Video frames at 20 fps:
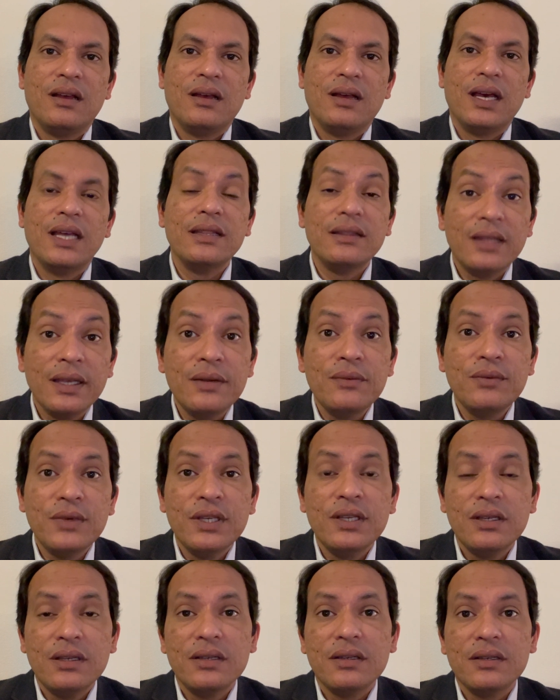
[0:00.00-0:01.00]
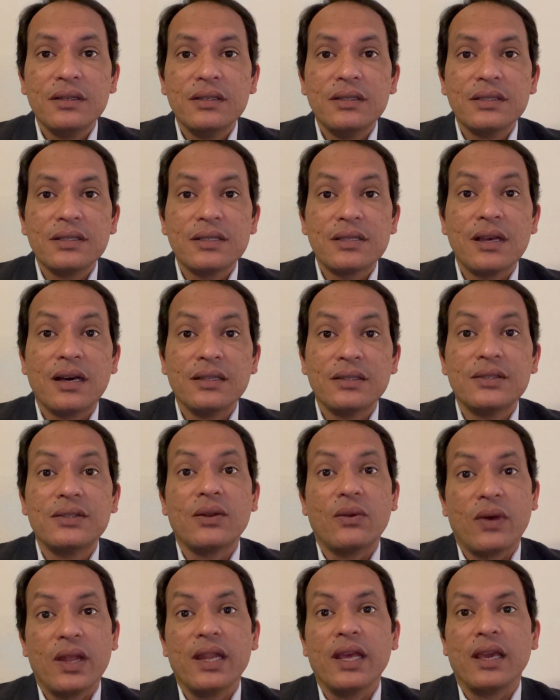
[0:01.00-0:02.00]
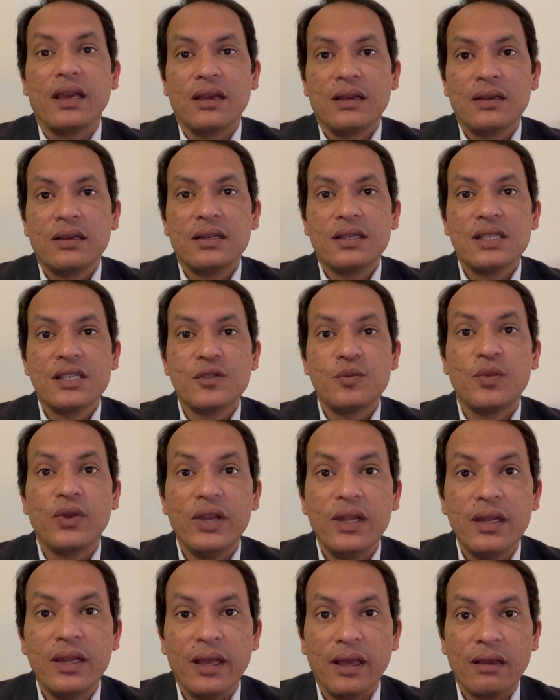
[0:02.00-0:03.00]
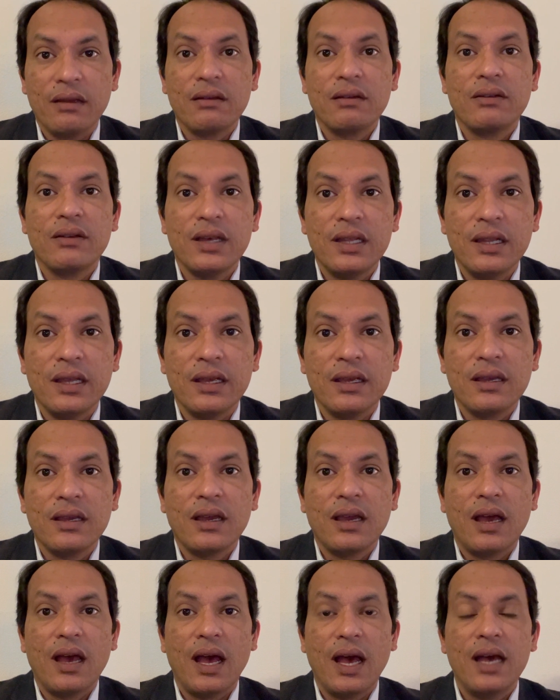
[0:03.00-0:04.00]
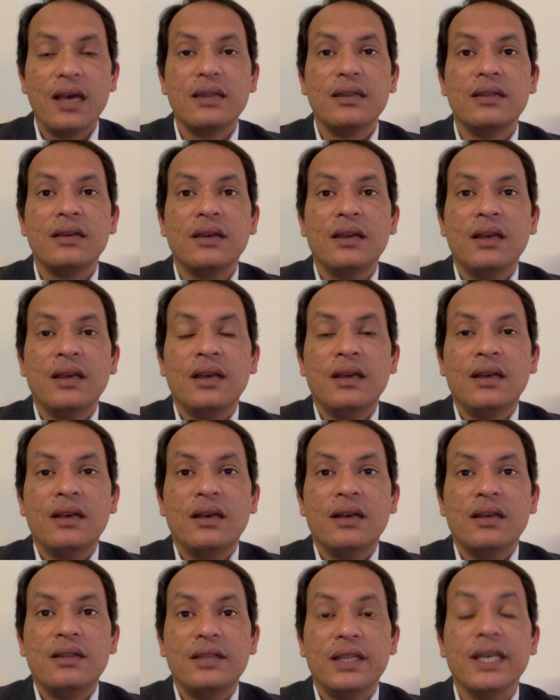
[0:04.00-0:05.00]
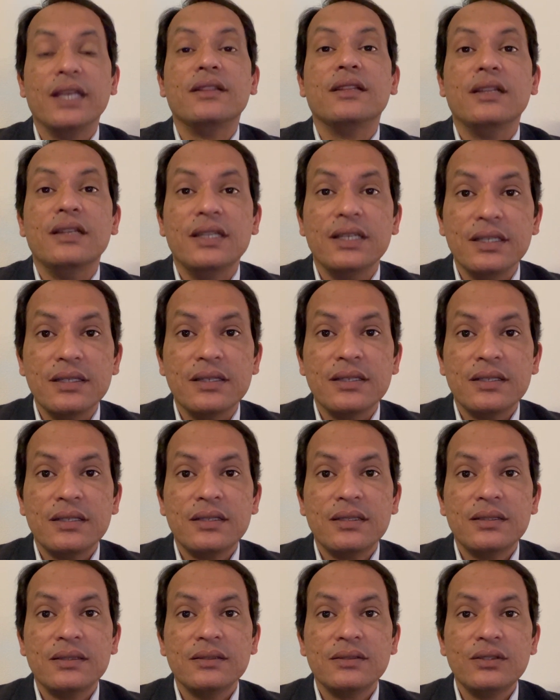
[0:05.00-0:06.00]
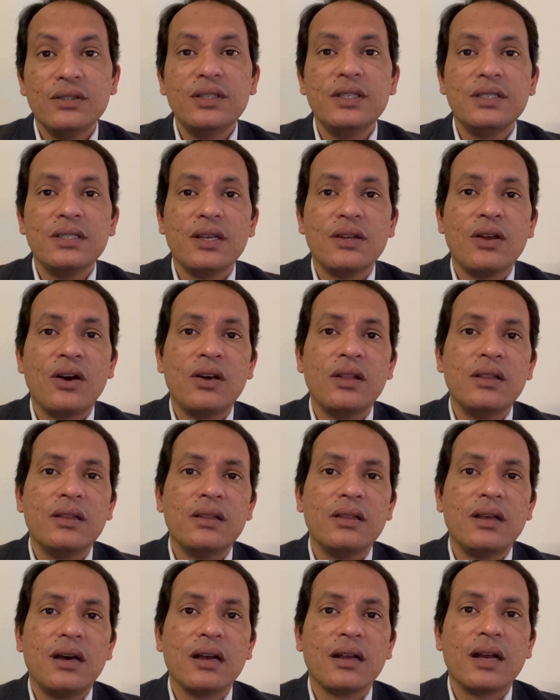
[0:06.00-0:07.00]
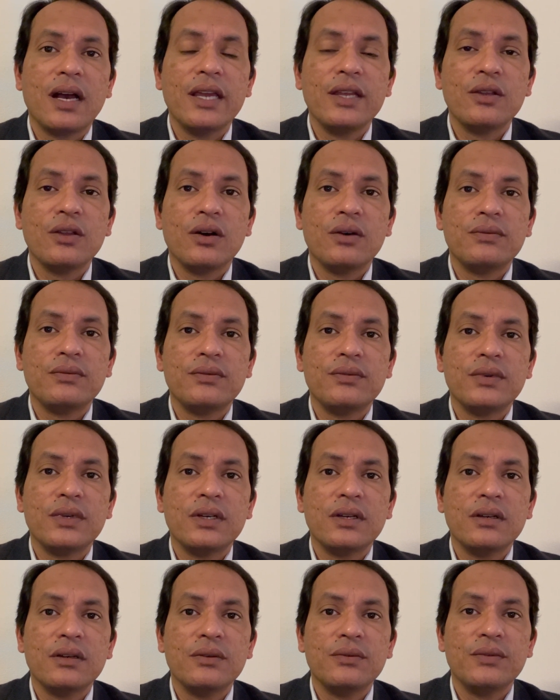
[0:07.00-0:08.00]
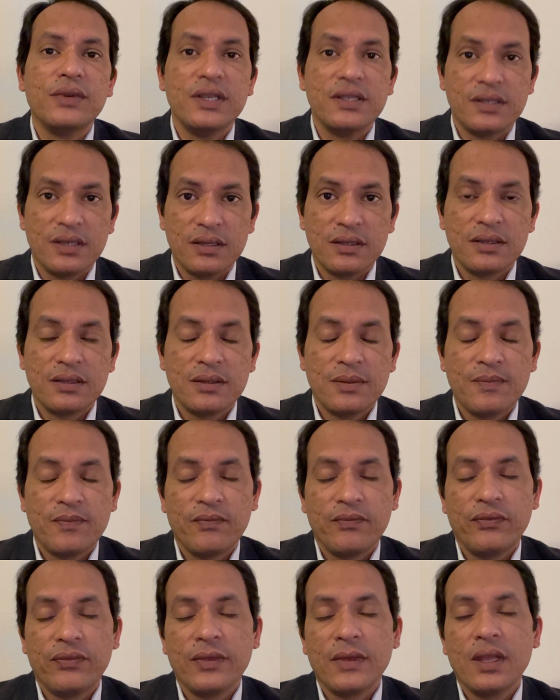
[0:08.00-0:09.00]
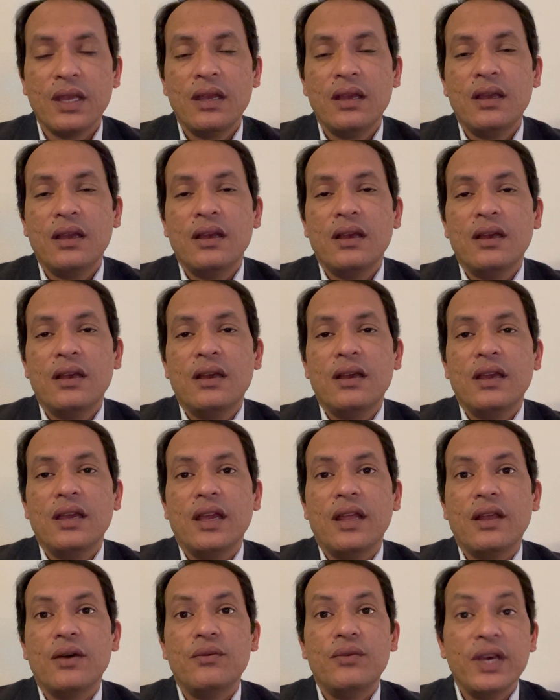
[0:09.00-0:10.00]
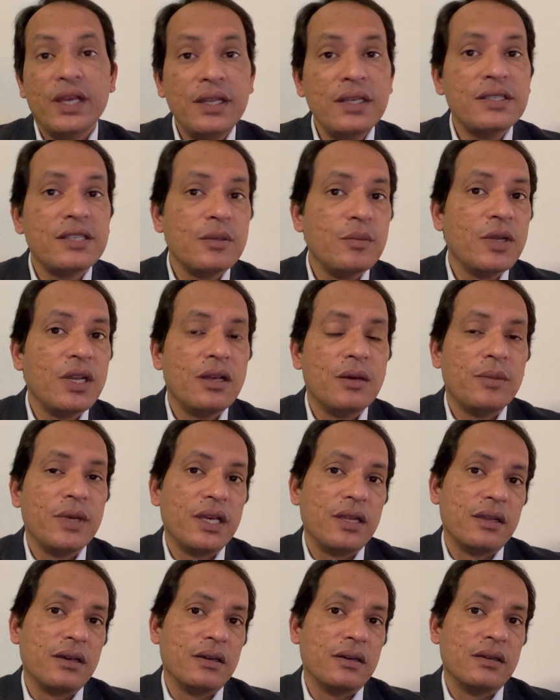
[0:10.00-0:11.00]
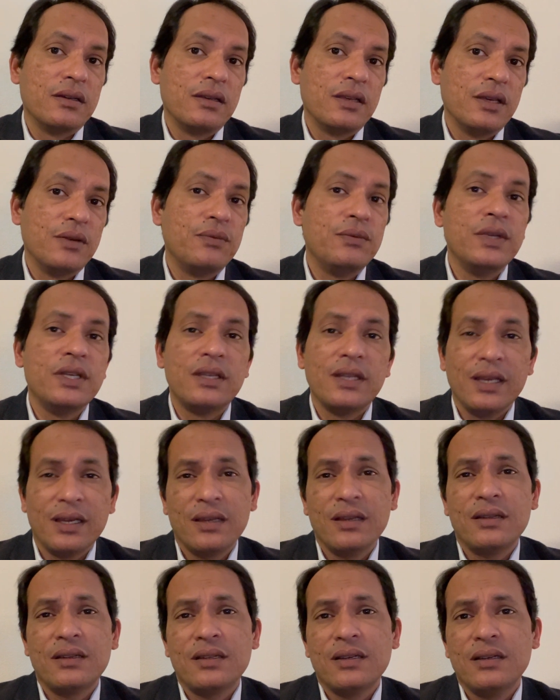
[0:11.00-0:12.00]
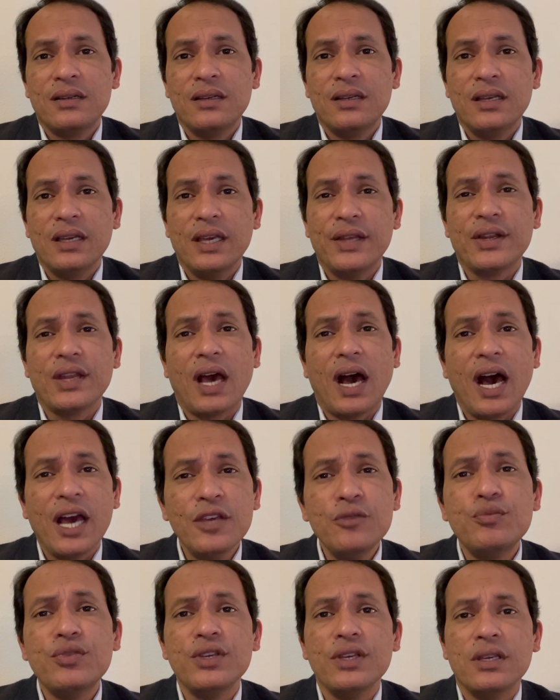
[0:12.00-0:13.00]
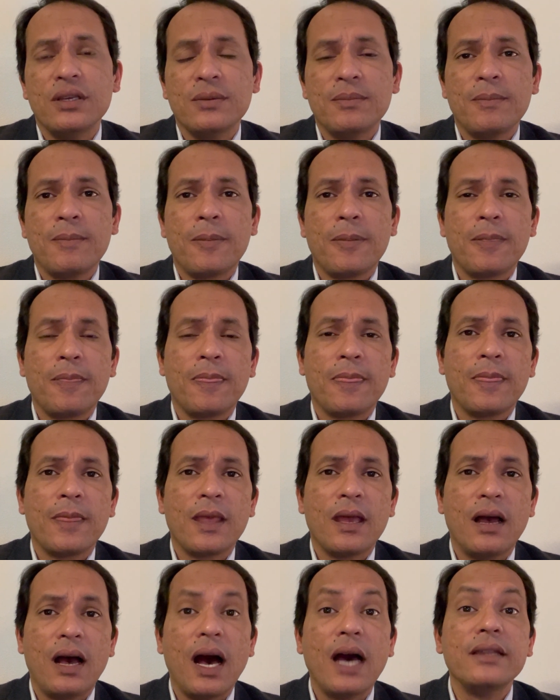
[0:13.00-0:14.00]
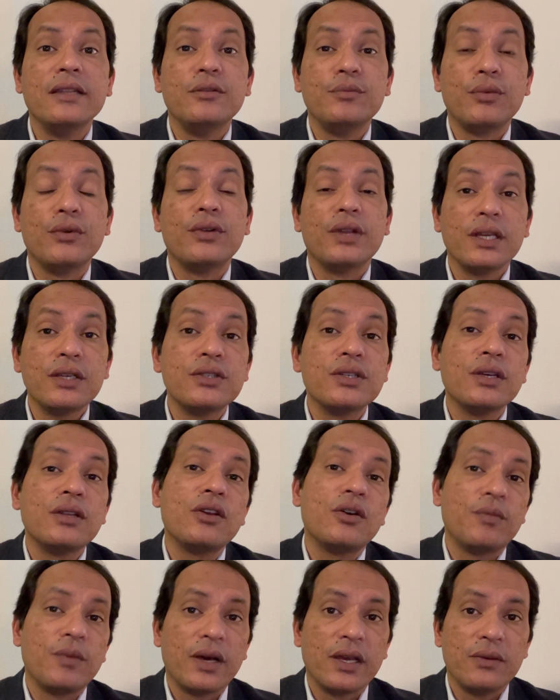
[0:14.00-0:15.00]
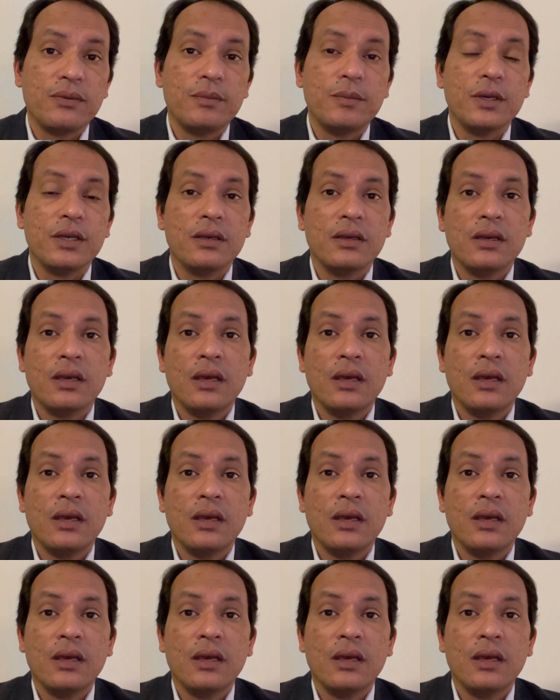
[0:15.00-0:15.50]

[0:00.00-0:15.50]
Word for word: and then we starts running, sprinting, running, and take the lead. So these are all a kind of phases. In a very similar manner, if we take it in IP and in protection of IP,